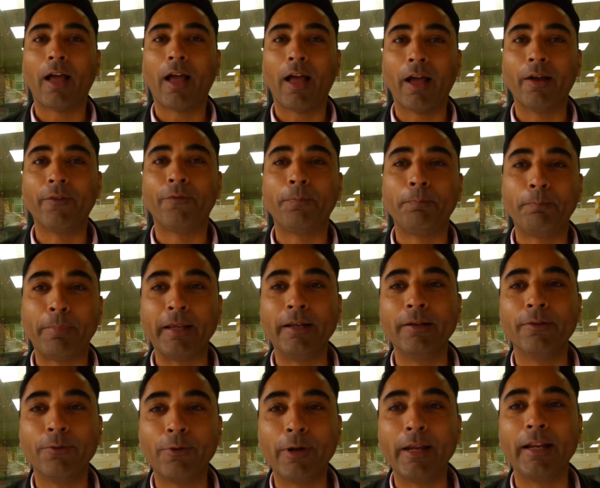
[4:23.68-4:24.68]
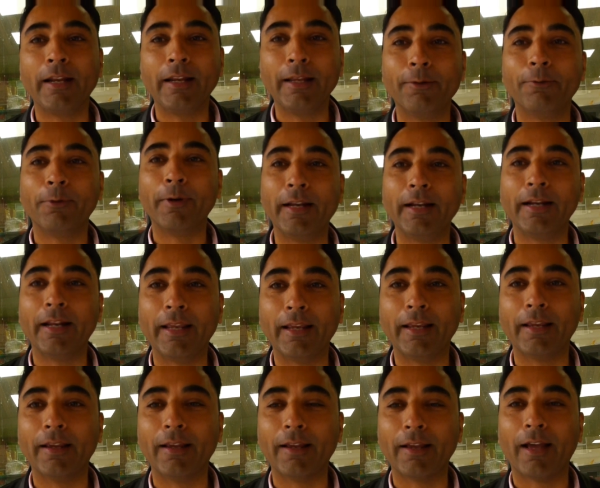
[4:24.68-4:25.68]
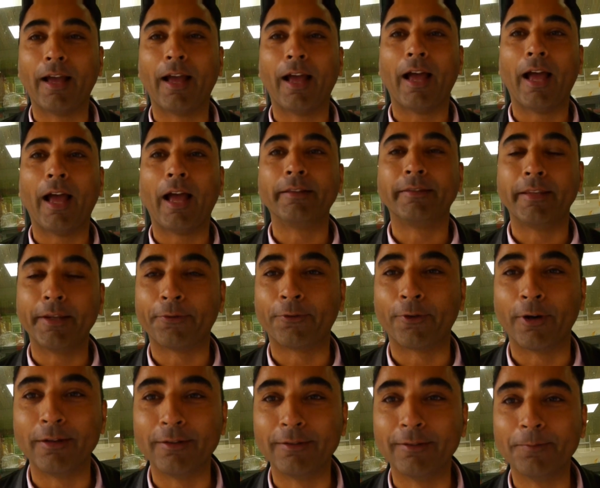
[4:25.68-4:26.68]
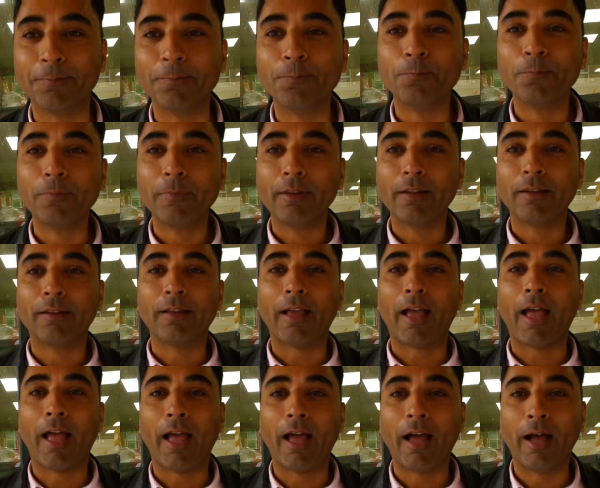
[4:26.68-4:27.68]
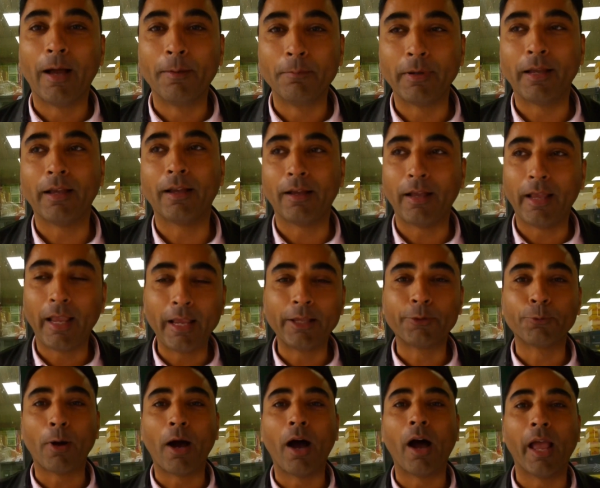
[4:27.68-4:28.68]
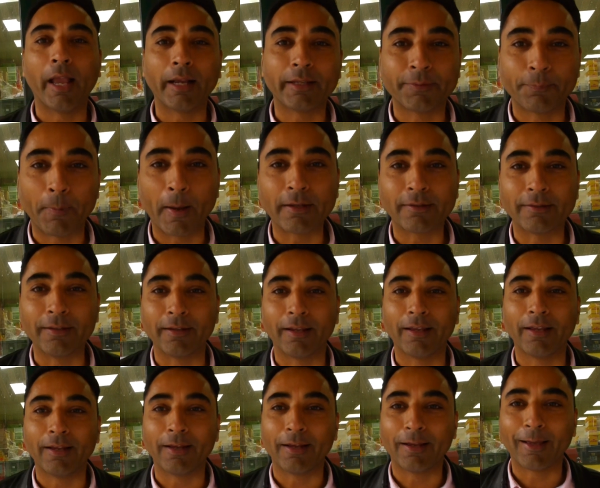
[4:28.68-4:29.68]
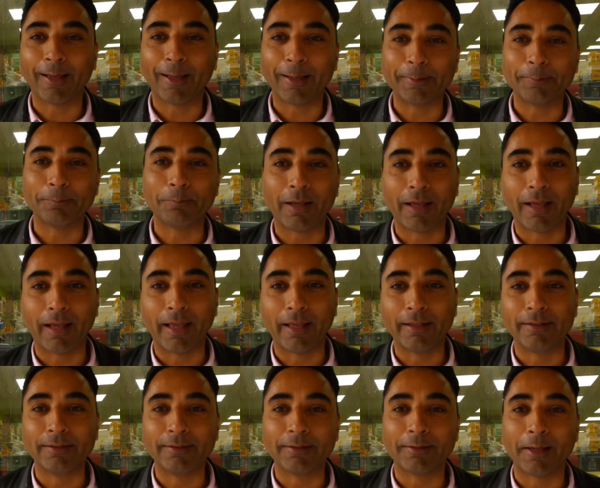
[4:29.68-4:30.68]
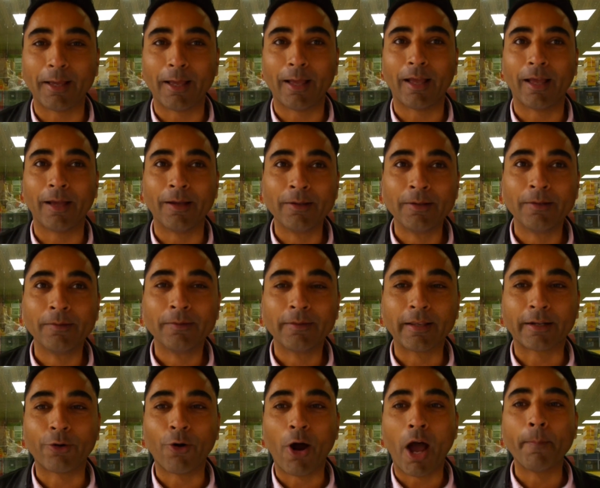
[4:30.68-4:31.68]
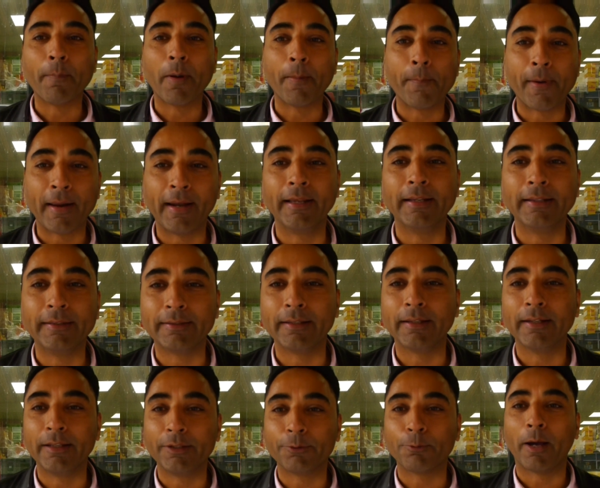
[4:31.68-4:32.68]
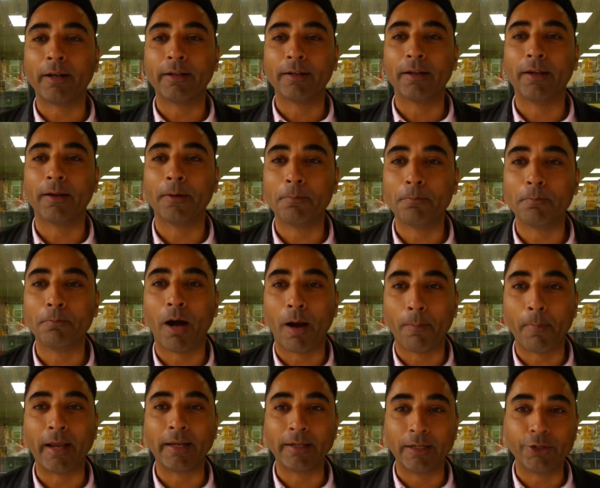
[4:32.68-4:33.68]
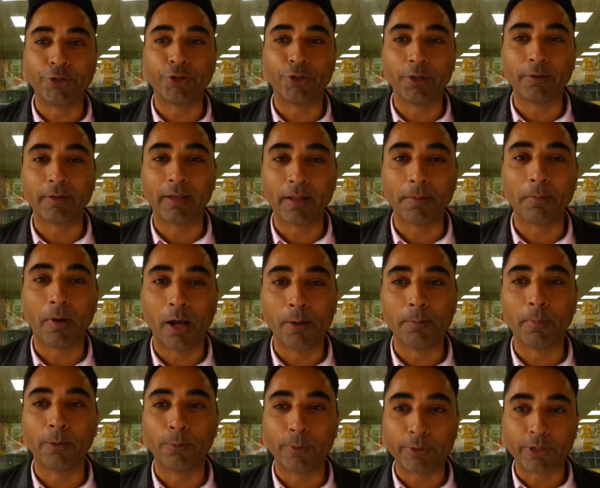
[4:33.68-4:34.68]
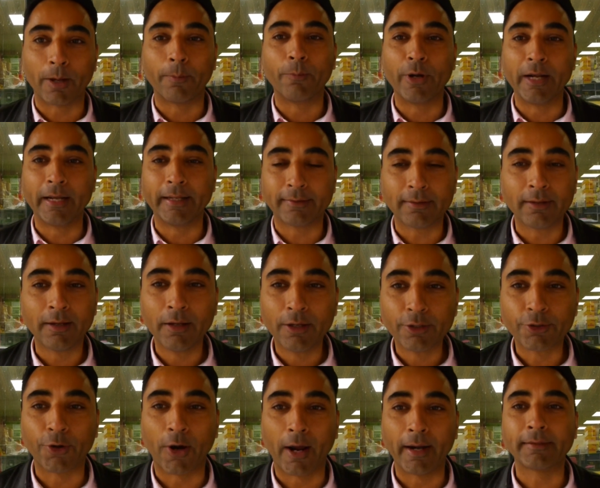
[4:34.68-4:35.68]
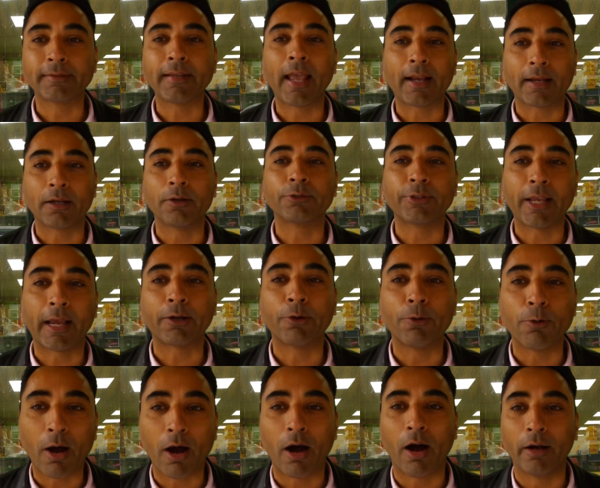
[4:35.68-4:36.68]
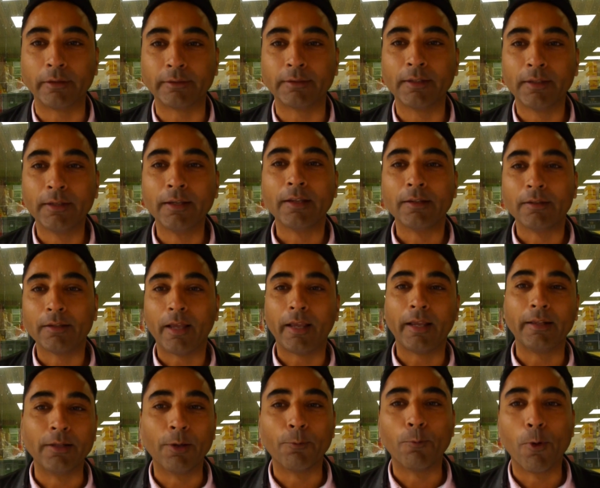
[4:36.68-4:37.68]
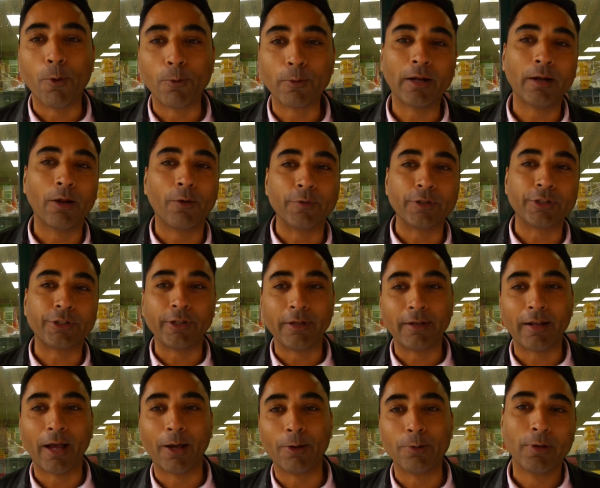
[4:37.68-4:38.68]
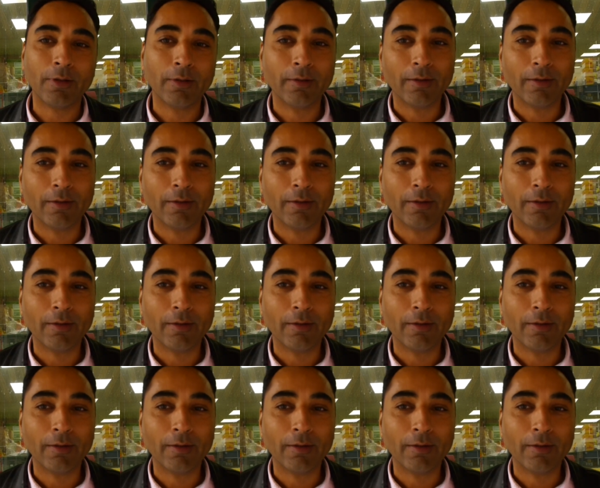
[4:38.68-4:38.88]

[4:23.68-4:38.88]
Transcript: have been really, really uh, different. Uh, it is what I expected it, and uh, the crime and policing is one of the, my main issues at the moment, which I'm really trying to tack, tackle hard in the ward. And obviously, you know,